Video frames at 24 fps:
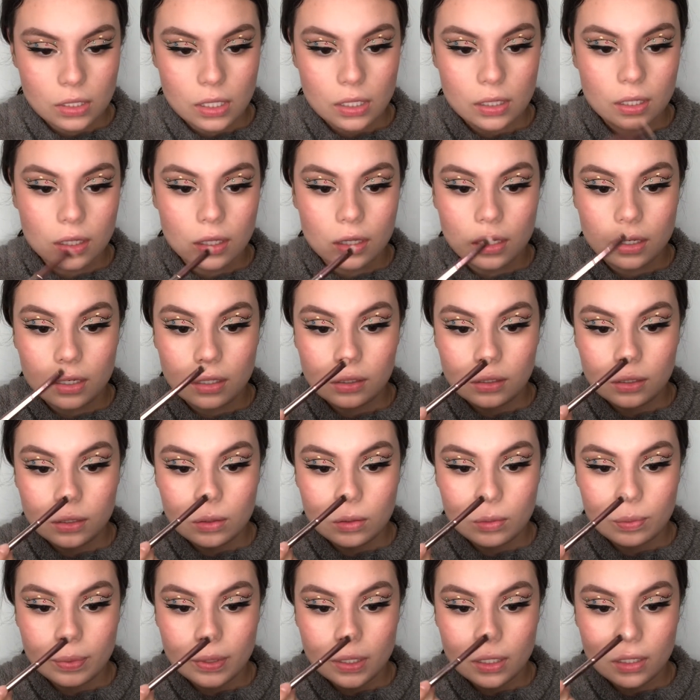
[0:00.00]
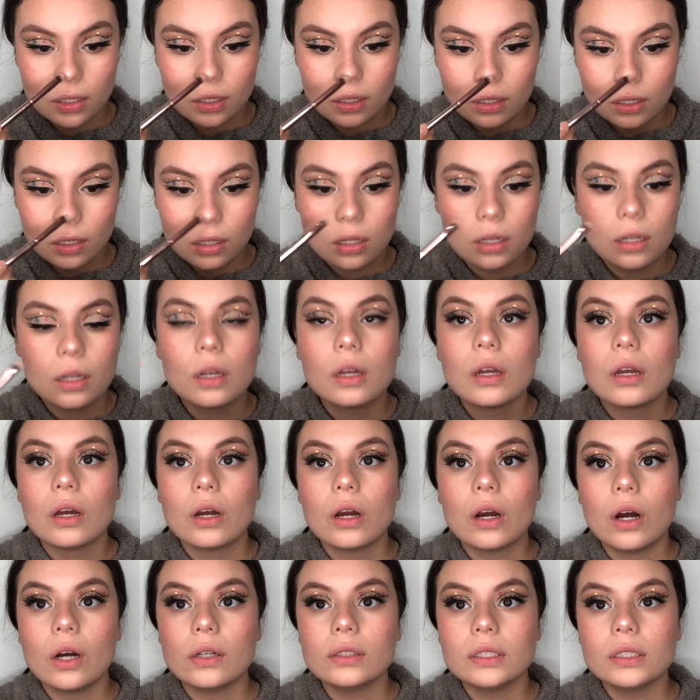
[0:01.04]
and then a little bit
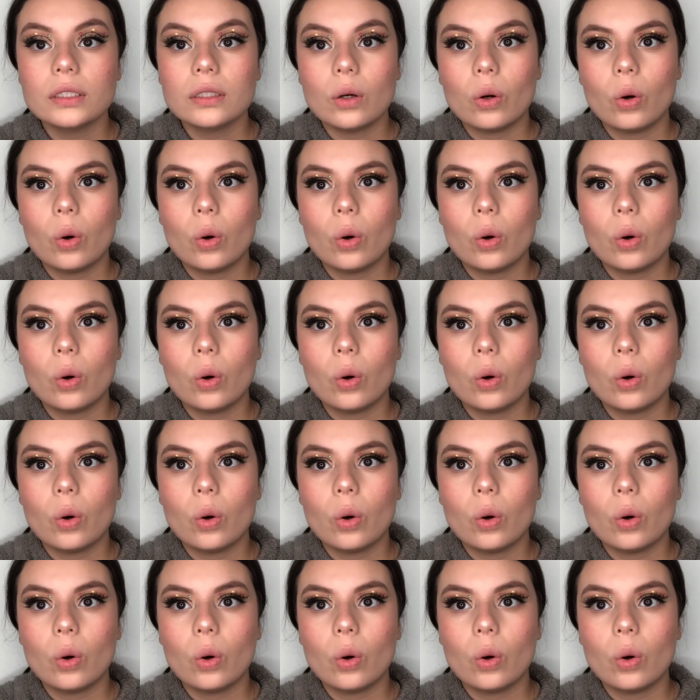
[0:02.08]
on the,